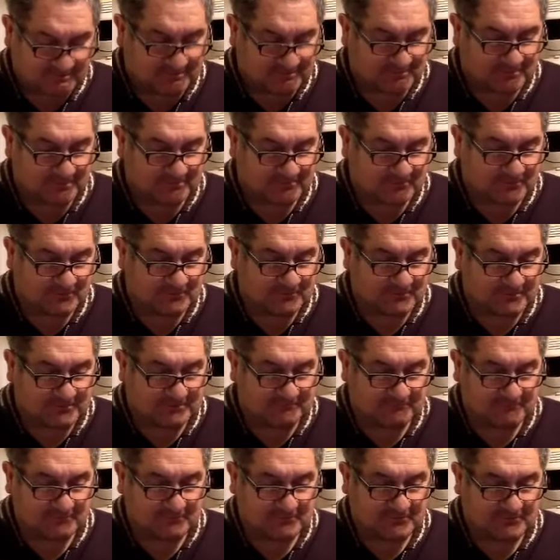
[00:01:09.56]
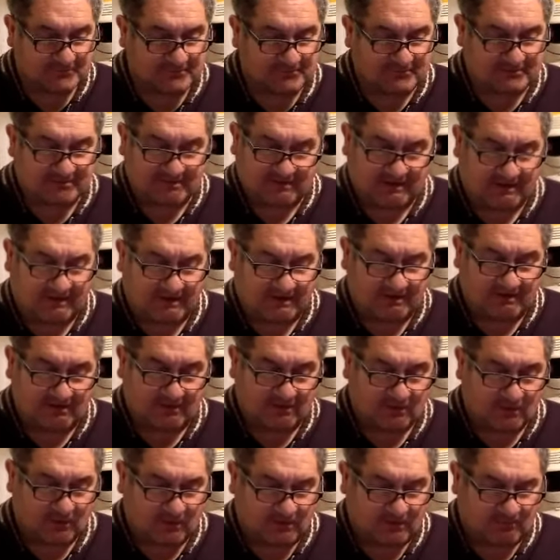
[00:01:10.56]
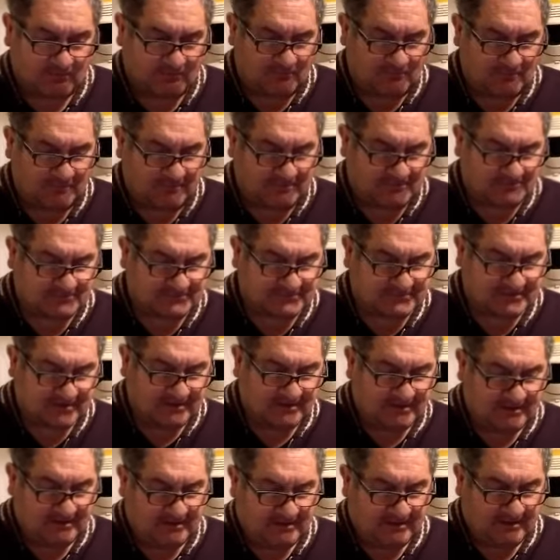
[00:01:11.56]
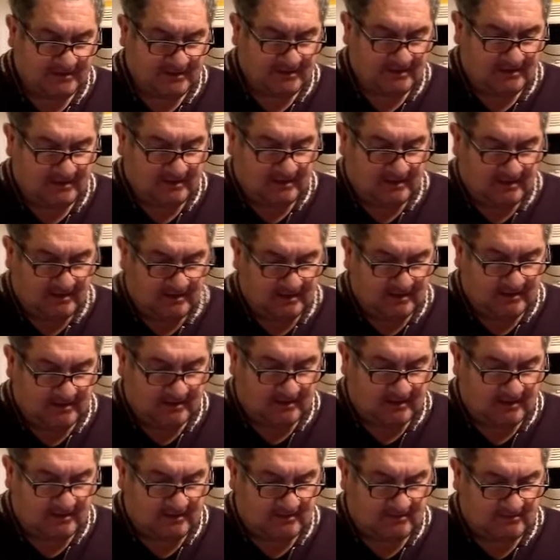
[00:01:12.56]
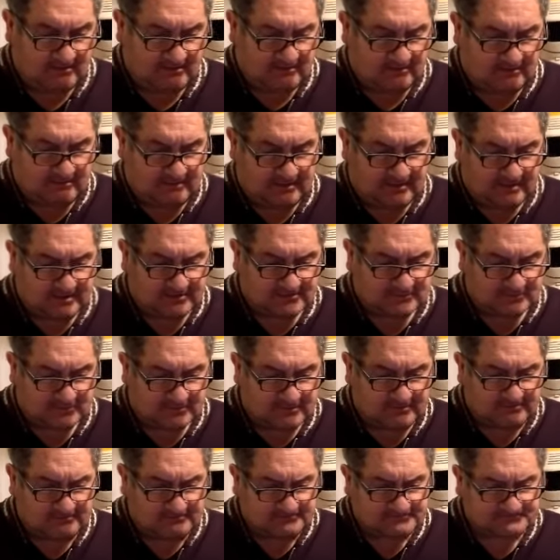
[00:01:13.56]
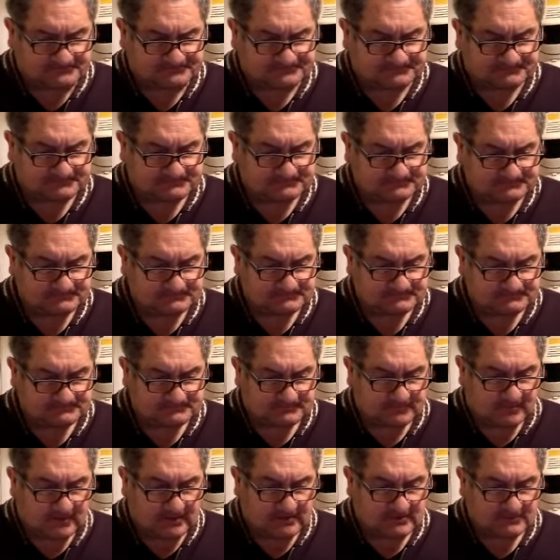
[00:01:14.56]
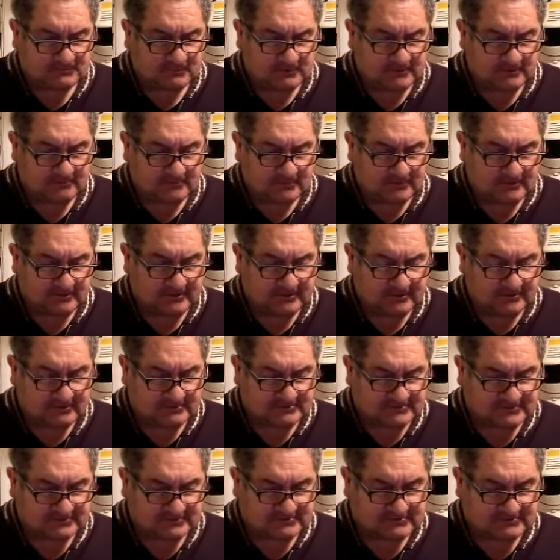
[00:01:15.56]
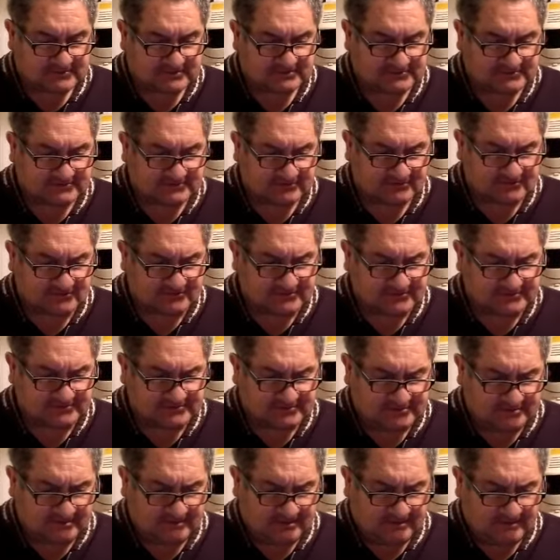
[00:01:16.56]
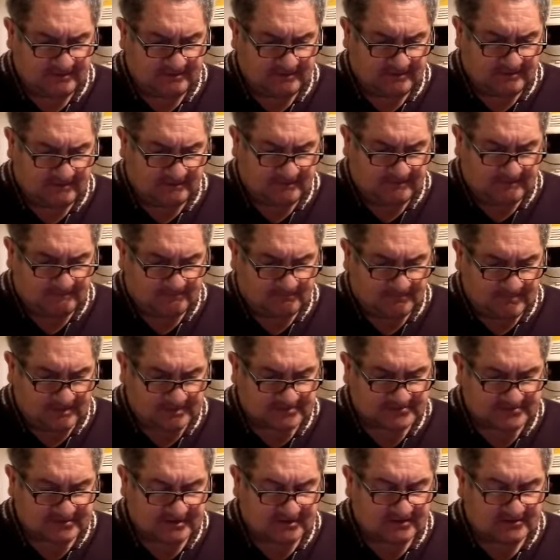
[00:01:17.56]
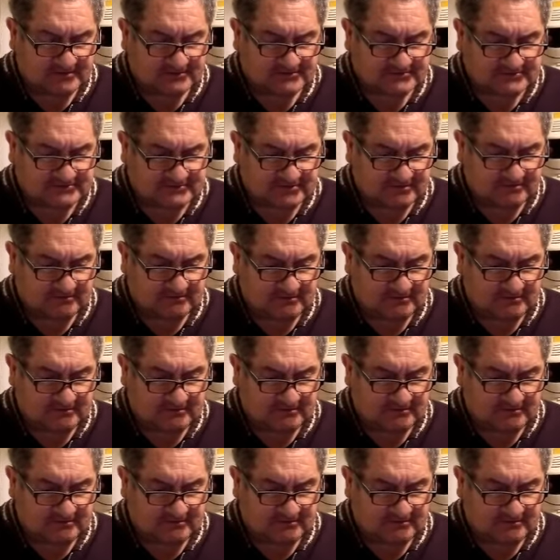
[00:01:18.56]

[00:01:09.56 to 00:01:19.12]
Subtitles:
a little bit more, but never mind. It all helps. The next one is one of my success stories. It's the last